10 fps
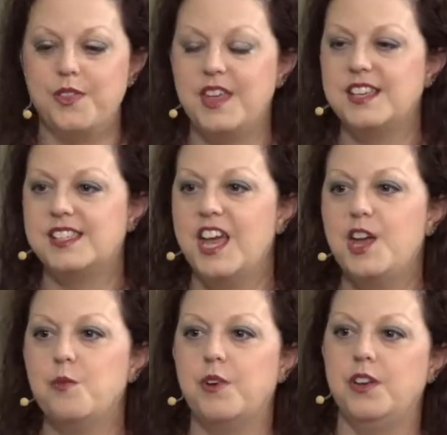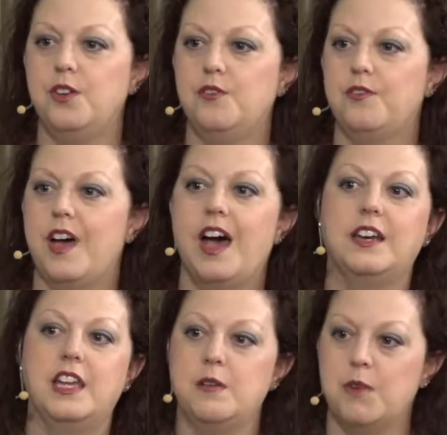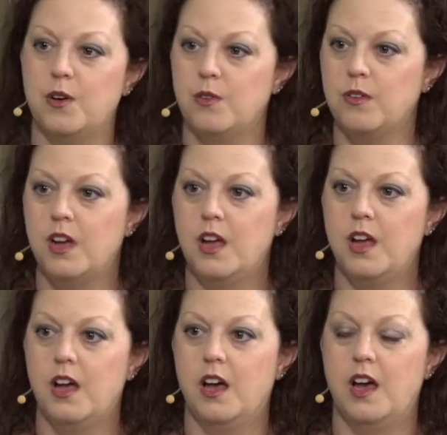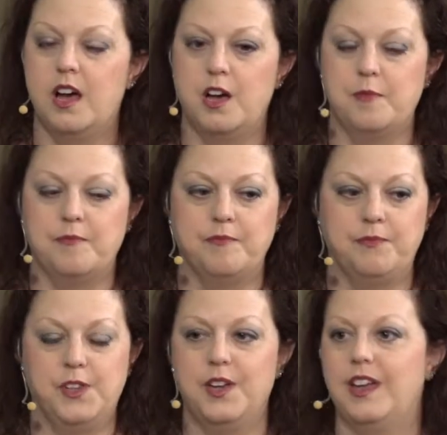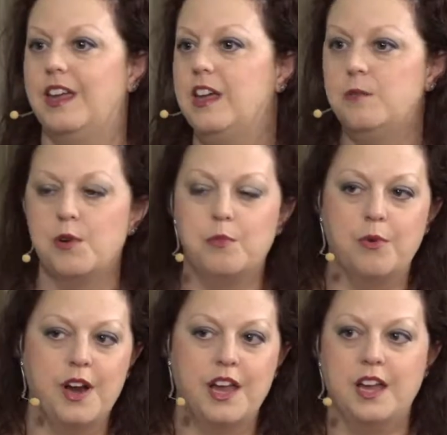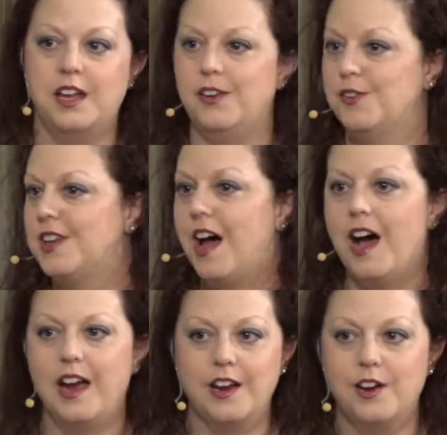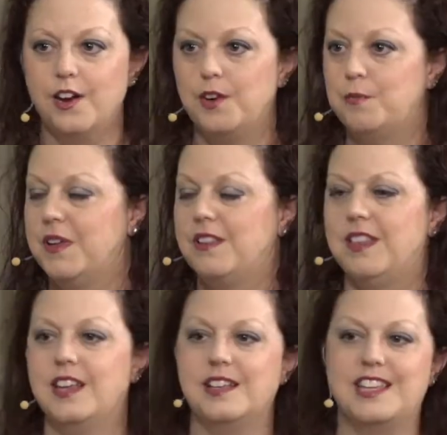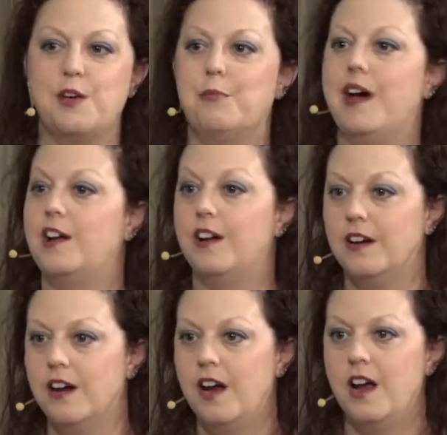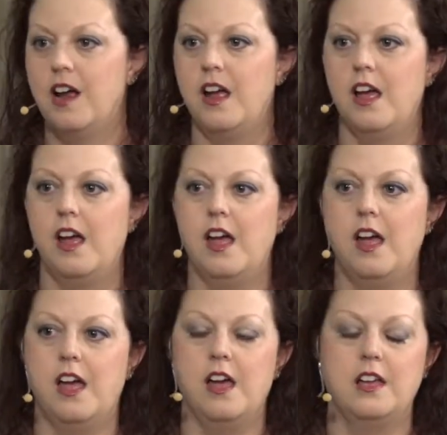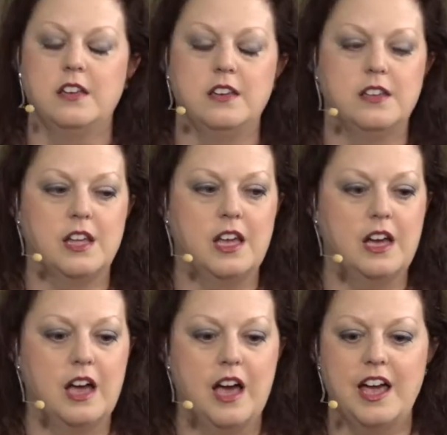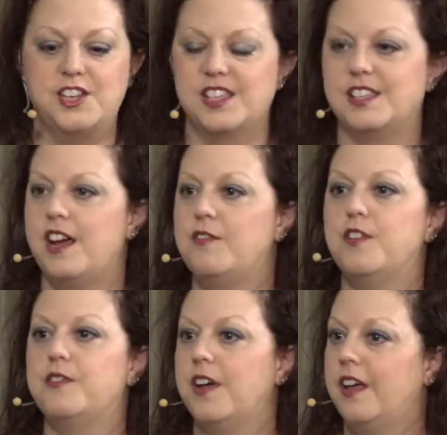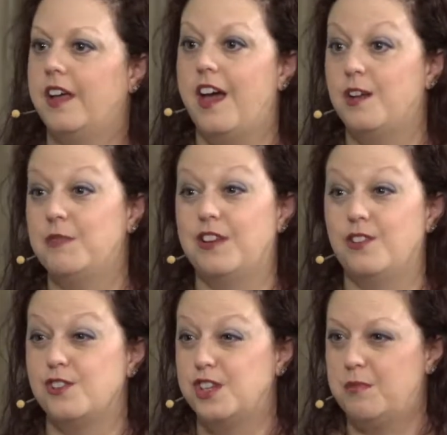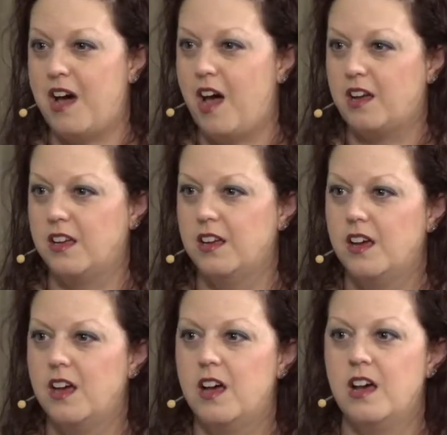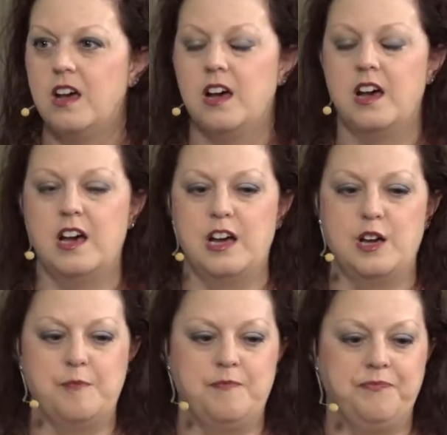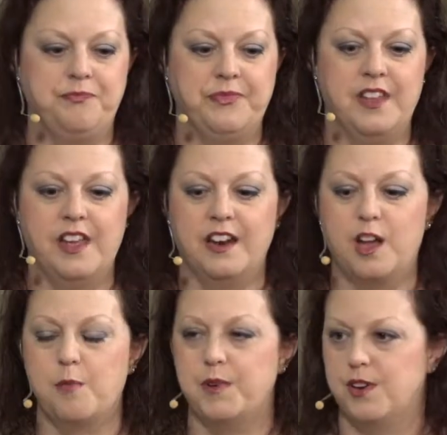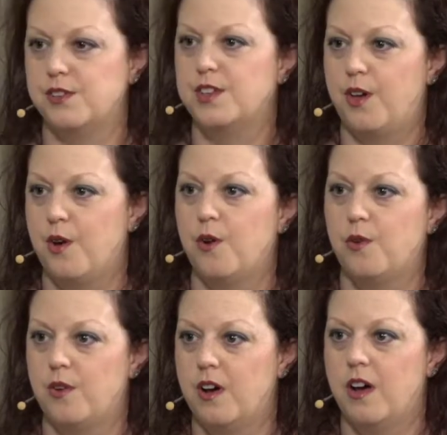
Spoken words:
they say when you've had chemo, you get chemo brain, you're tired, but things get better. And I just never felt like I had my energy back. And a couple years ago,